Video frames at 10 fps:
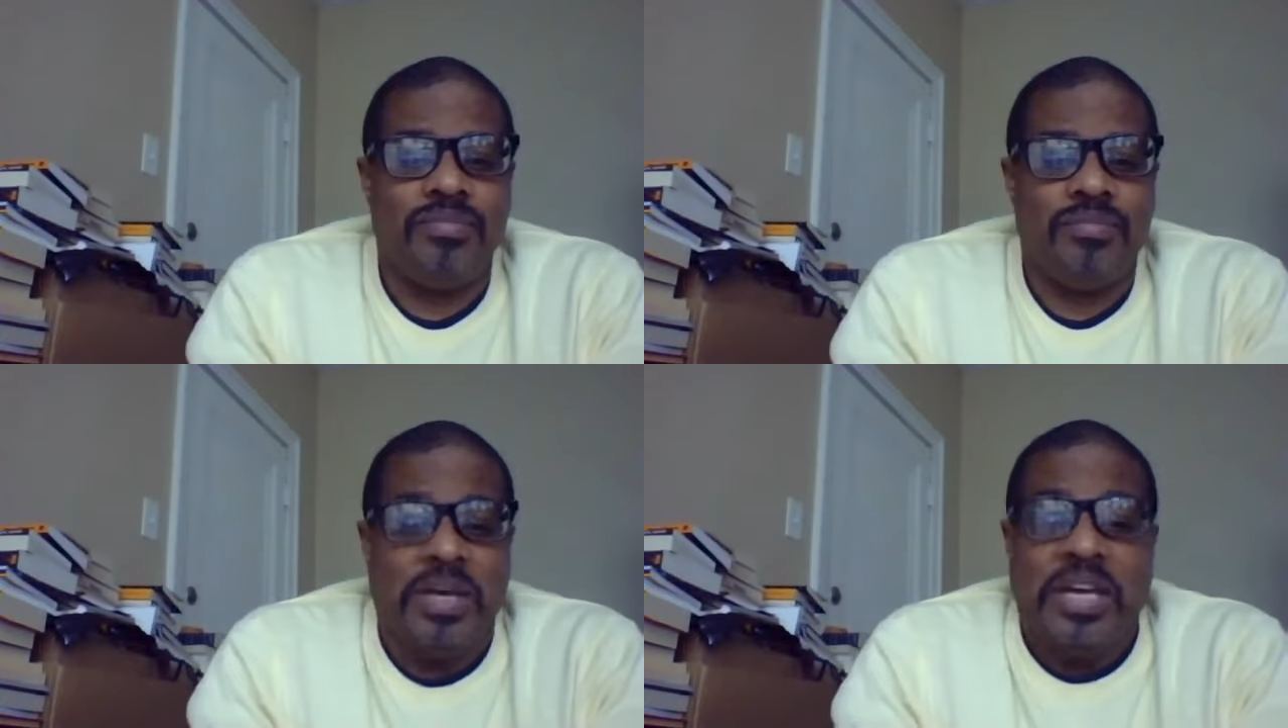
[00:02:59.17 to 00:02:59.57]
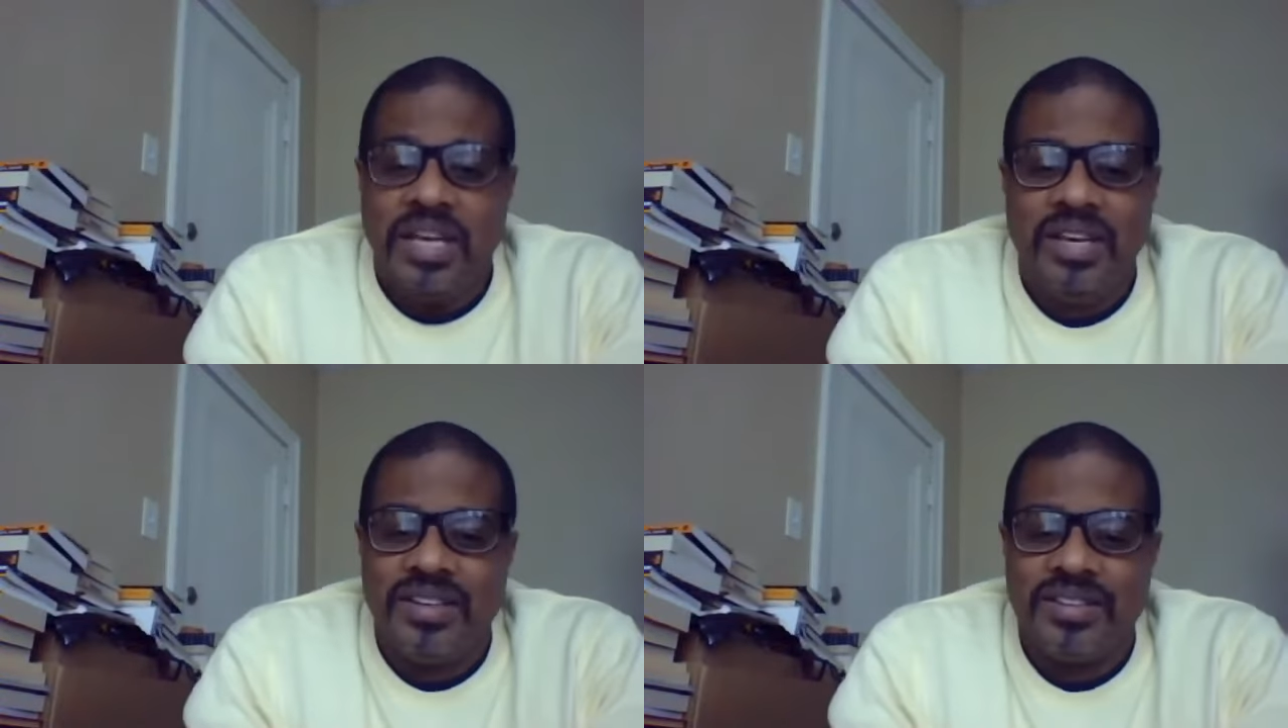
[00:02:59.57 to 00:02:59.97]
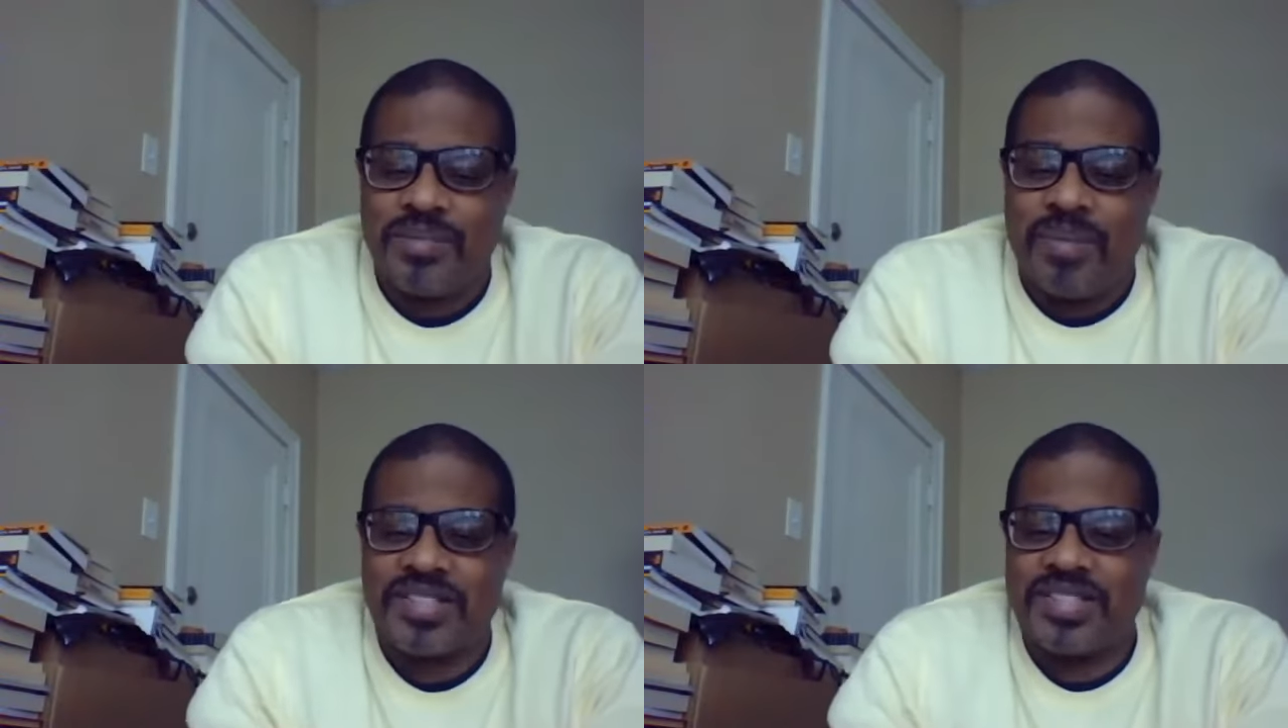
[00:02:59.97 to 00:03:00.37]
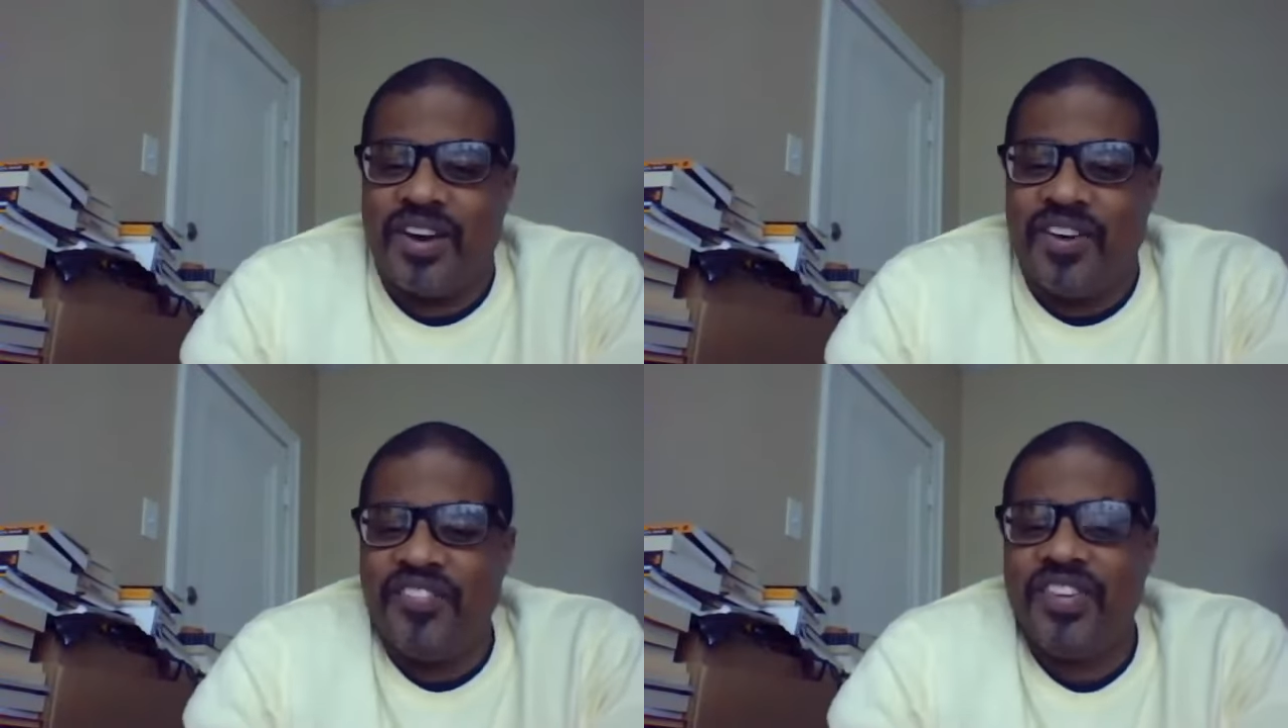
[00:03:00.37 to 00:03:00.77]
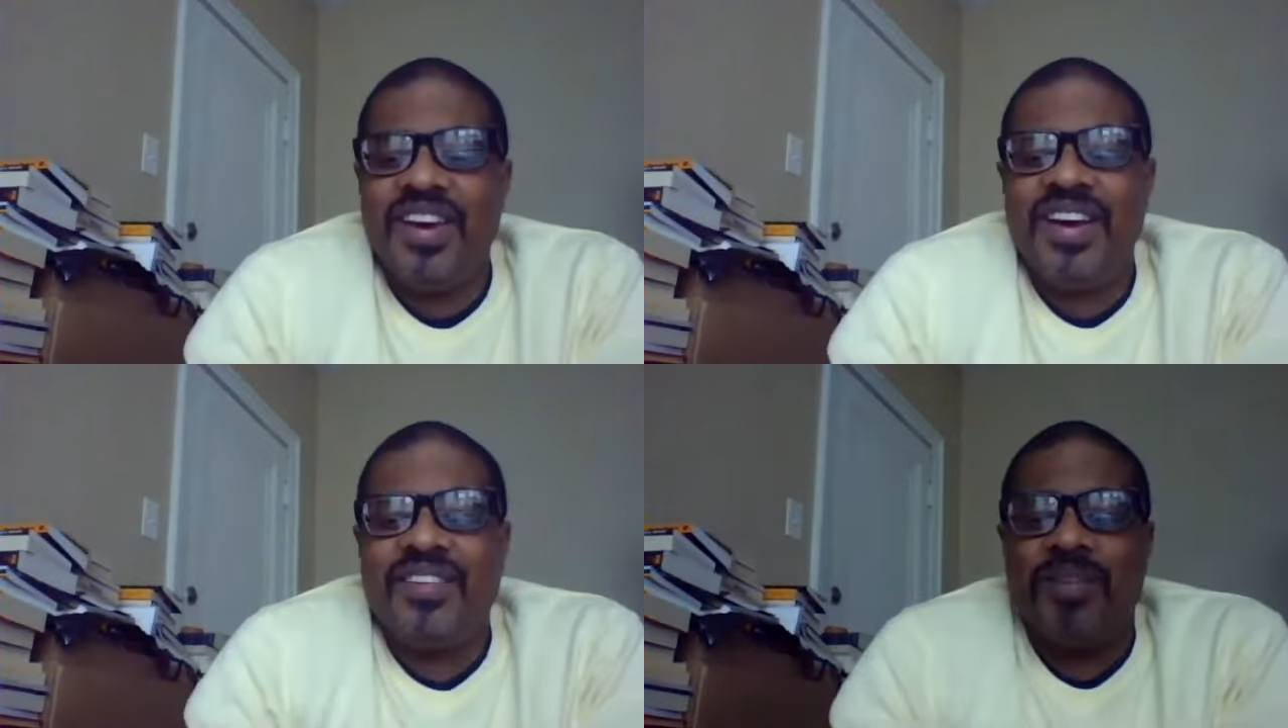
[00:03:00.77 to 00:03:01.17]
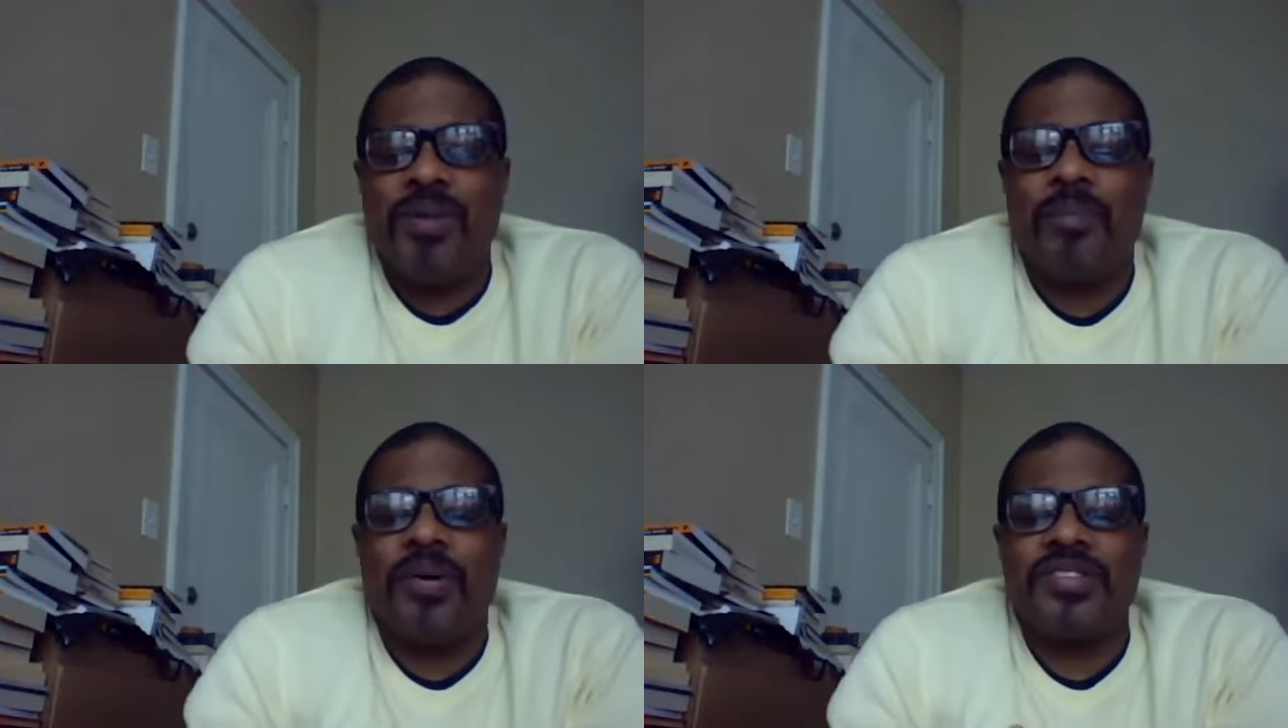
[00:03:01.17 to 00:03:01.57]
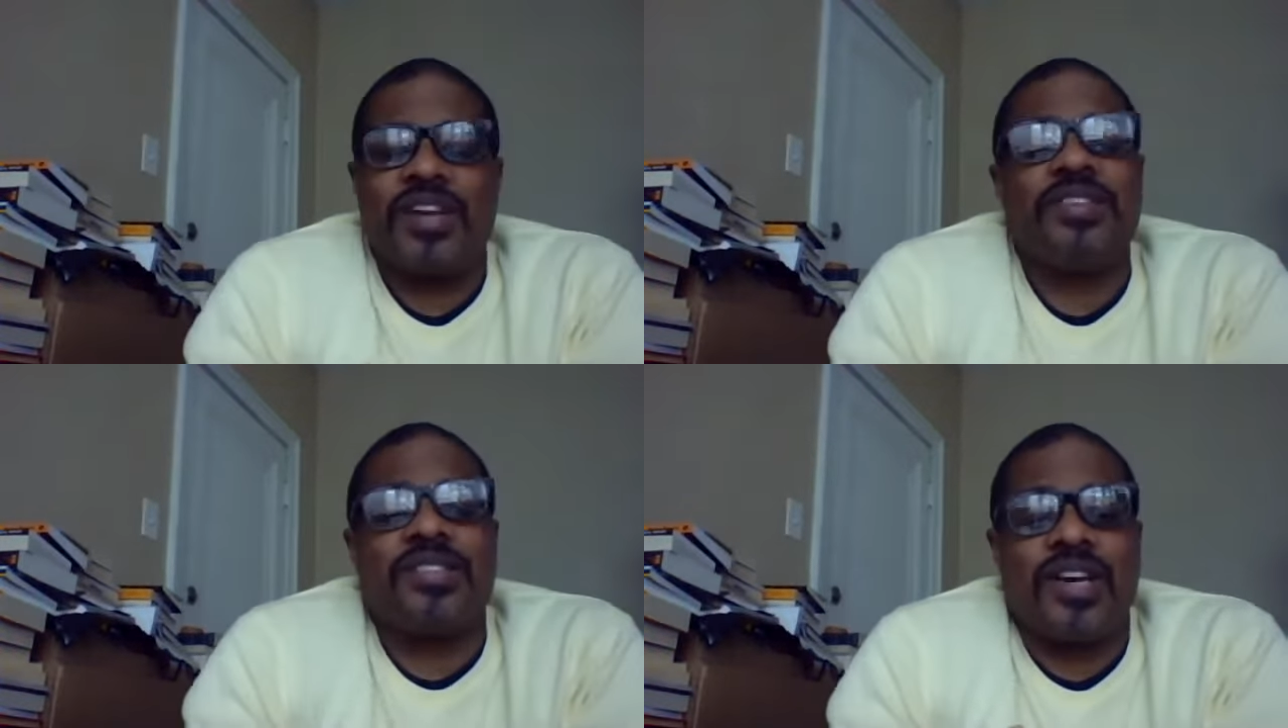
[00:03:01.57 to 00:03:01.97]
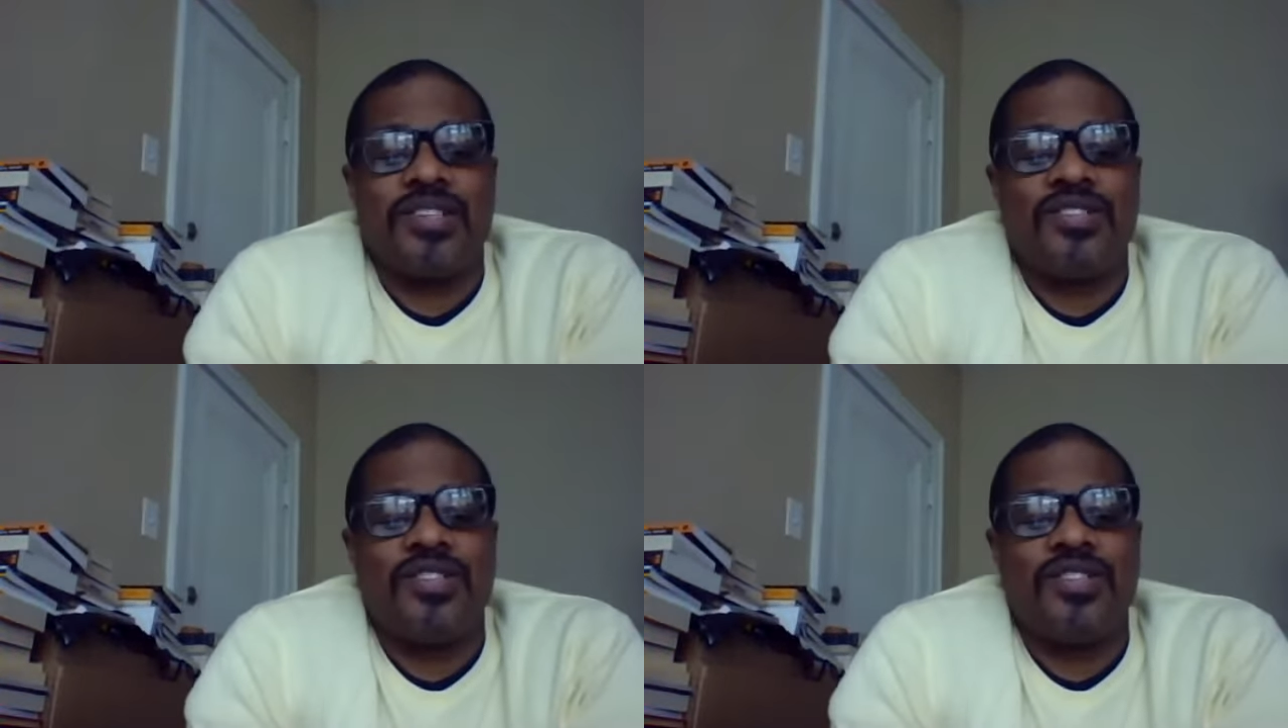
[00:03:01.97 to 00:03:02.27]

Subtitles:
me, to myself, remember such and such is